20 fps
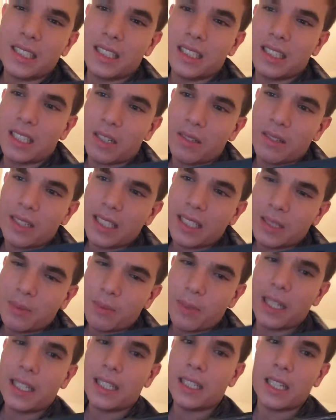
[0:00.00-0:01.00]
Sony's
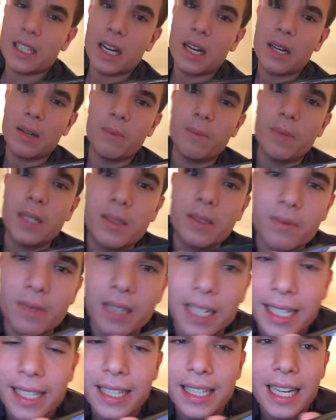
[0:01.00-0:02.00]
being dumb
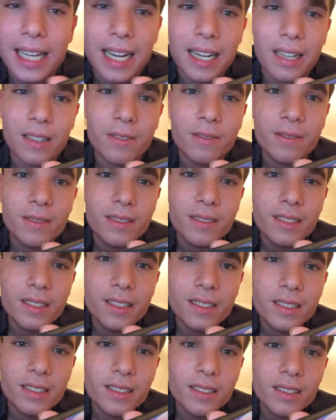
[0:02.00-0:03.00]
right now.
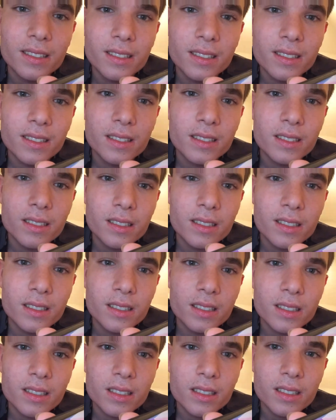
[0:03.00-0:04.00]

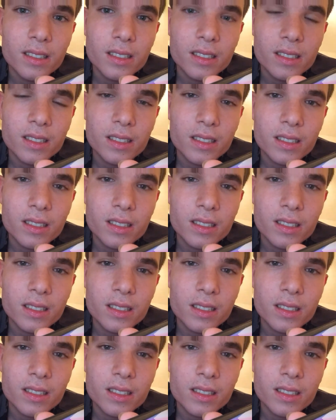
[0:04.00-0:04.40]
What's happening?